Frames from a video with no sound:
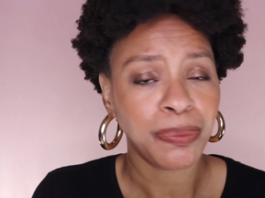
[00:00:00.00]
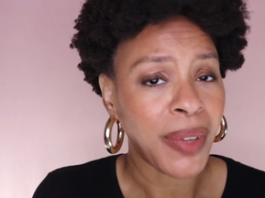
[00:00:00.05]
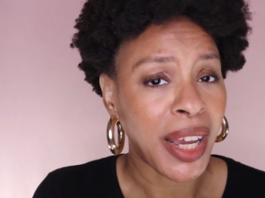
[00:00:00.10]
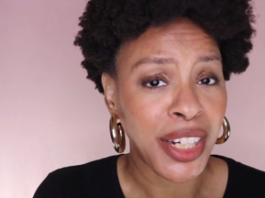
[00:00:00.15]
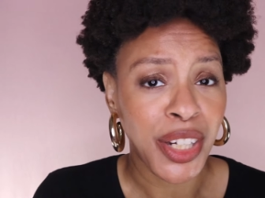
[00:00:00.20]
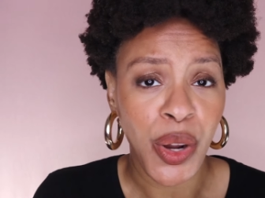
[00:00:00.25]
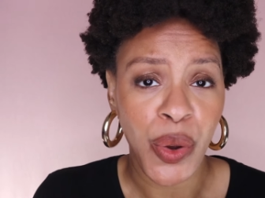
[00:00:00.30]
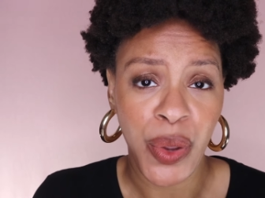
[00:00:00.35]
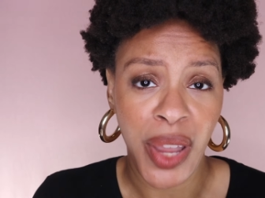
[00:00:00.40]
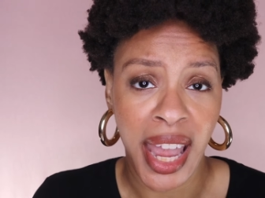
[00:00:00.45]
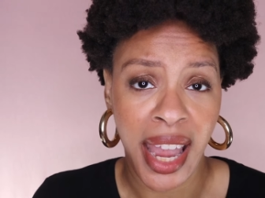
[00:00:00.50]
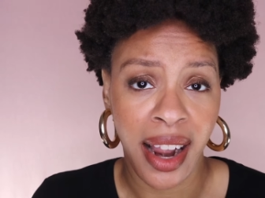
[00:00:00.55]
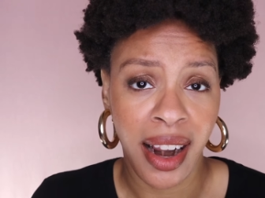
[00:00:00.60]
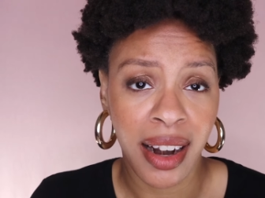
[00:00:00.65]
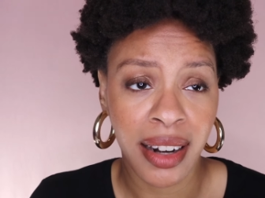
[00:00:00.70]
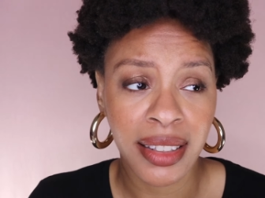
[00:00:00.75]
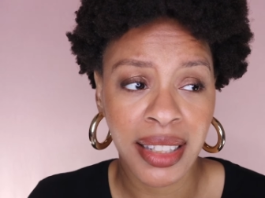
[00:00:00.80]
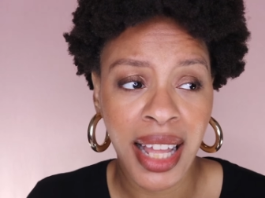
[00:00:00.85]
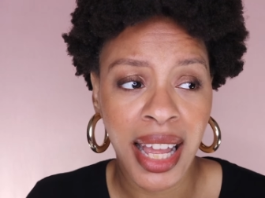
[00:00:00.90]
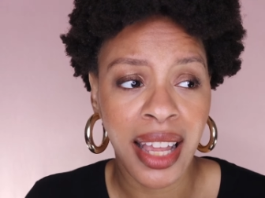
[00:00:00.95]
I don't
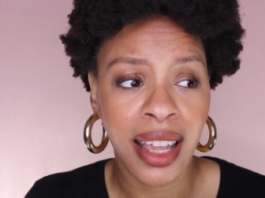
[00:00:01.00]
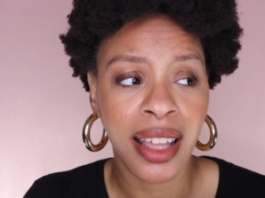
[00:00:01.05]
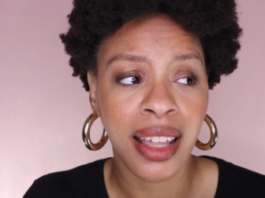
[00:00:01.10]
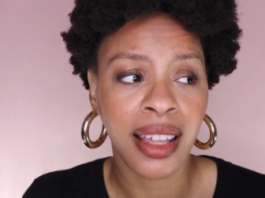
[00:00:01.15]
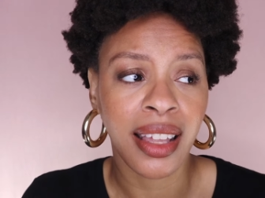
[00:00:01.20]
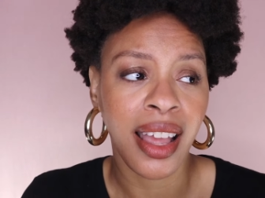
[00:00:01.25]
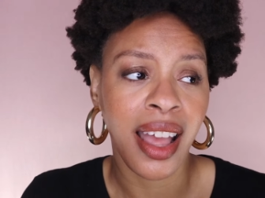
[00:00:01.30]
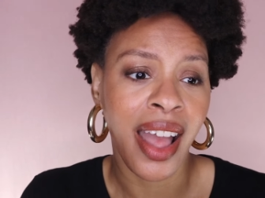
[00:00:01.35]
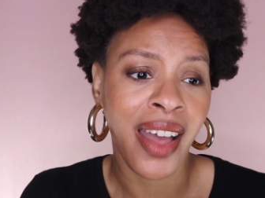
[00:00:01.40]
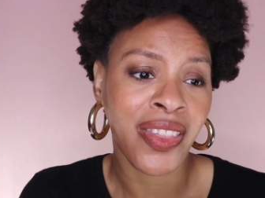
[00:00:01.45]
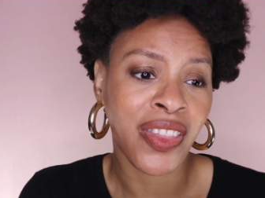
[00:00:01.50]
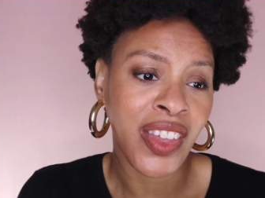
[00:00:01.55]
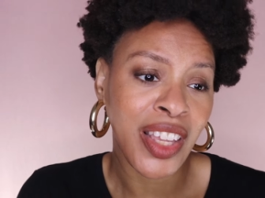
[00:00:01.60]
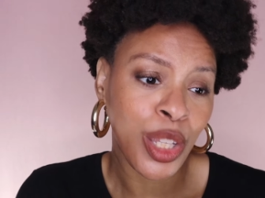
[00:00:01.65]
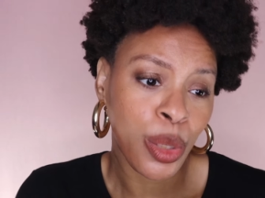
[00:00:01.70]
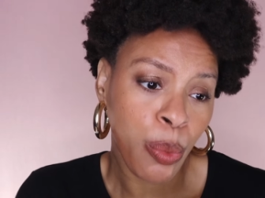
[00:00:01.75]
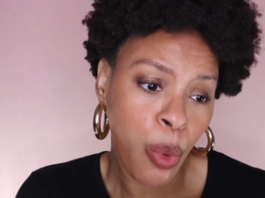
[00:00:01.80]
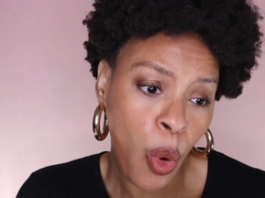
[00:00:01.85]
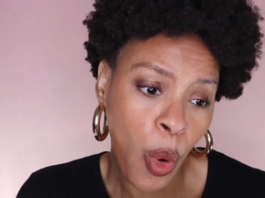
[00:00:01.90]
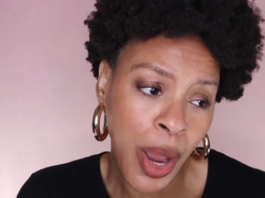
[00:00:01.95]
care. Like, at
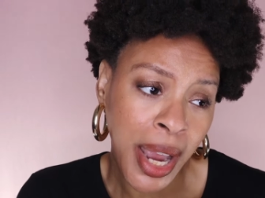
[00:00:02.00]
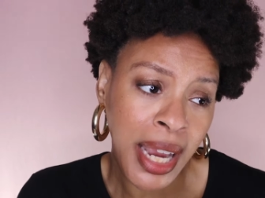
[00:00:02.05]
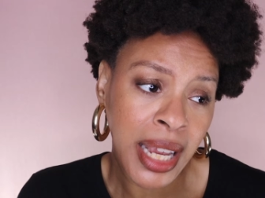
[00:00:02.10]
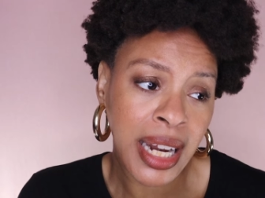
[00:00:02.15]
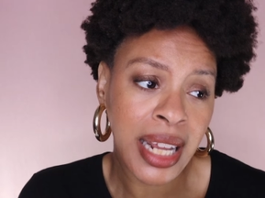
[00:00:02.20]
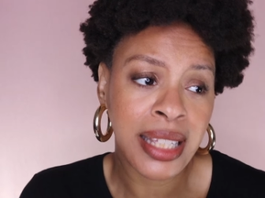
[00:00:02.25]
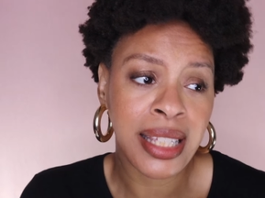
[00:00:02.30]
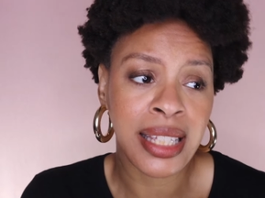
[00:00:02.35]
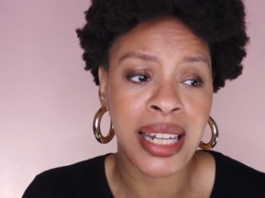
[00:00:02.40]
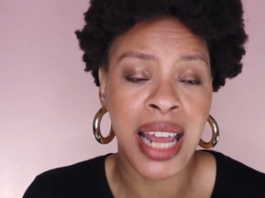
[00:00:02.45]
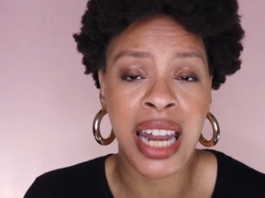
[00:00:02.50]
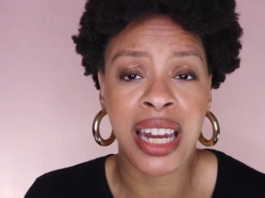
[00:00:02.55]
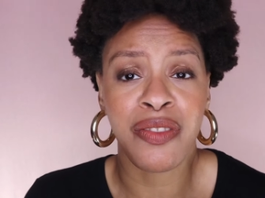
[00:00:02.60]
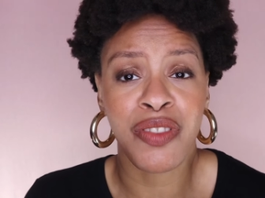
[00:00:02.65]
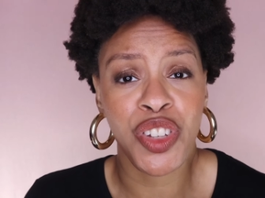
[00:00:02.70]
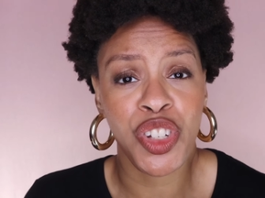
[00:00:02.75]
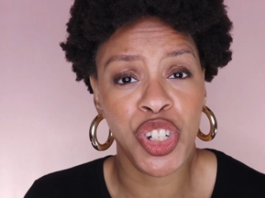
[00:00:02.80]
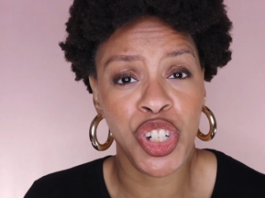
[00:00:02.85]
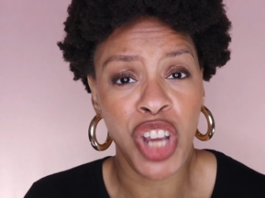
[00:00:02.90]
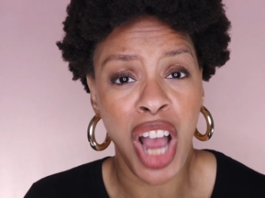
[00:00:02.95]
this point, it's not
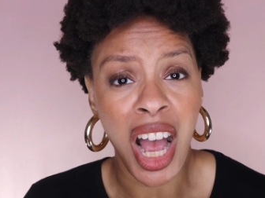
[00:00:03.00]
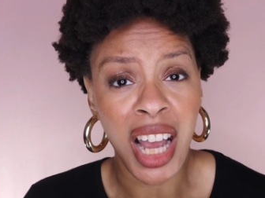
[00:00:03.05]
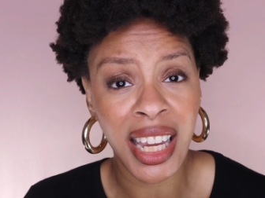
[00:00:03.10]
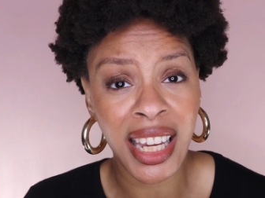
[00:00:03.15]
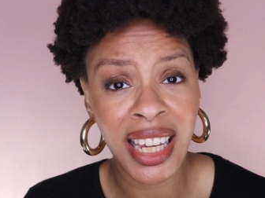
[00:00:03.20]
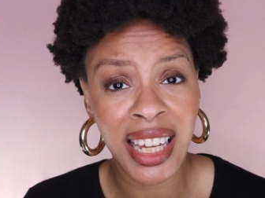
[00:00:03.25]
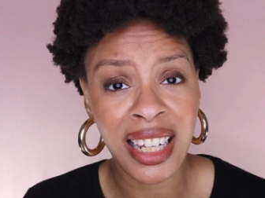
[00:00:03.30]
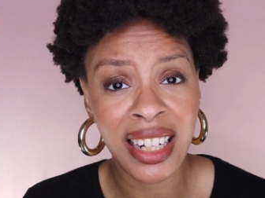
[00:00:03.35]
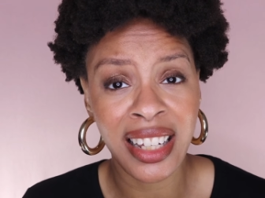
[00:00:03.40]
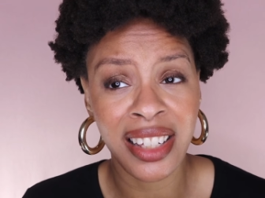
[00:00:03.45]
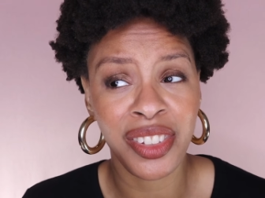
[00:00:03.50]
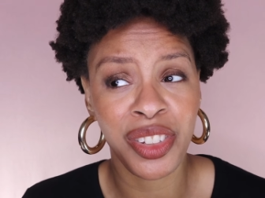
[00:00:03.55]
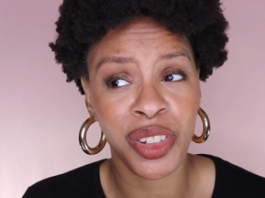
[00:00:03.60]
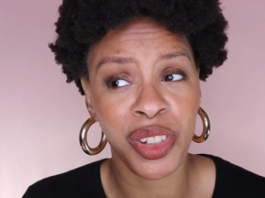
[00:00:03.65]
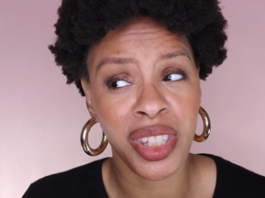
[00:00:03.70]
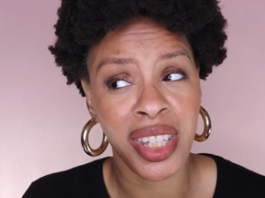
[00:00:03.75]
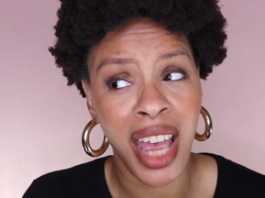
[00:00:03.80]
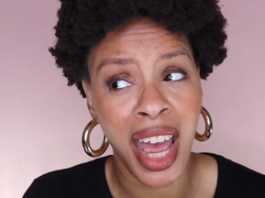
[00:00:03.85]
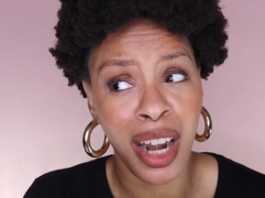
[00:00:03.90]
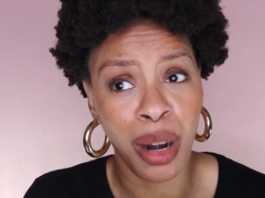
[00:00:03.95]
even shocking. It's
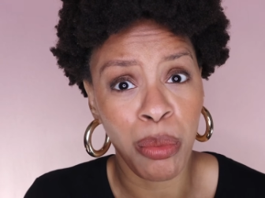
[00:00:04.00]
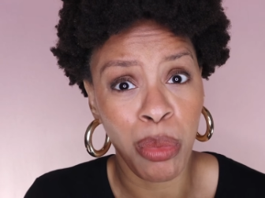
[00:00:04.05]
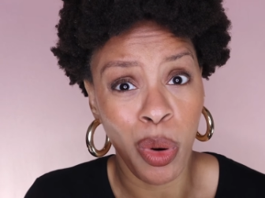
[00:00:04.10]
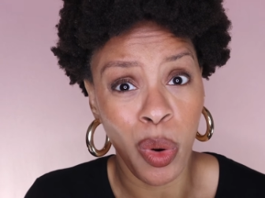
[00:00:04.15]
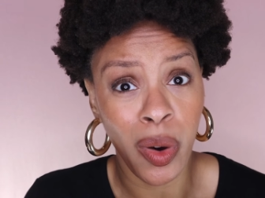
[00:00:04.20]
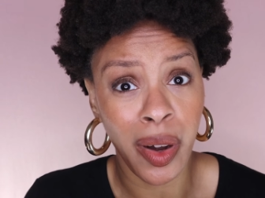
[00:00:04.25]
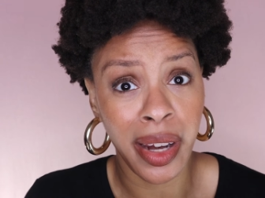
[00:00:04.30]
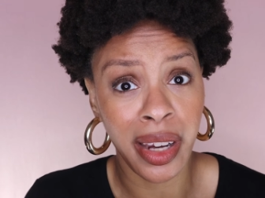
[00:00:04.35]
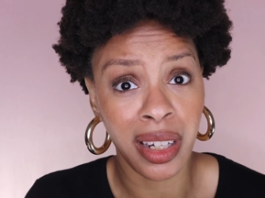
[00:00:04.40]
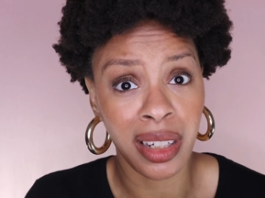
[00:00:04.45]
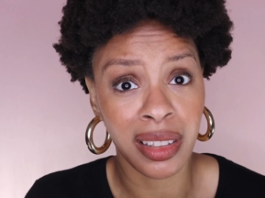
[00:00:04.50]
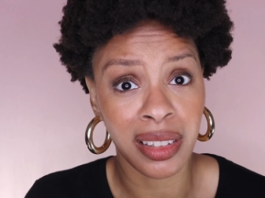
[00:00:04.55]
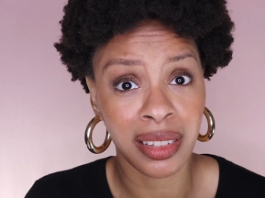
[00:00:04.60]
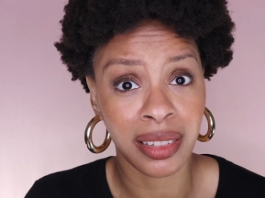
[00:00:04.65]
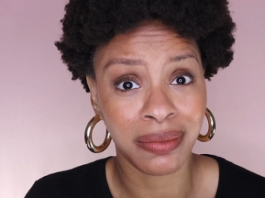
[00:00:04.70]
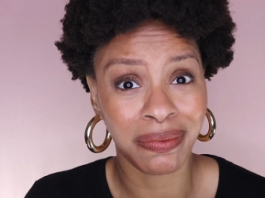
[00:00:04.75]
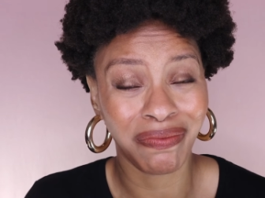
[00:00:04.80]
just kind of boring.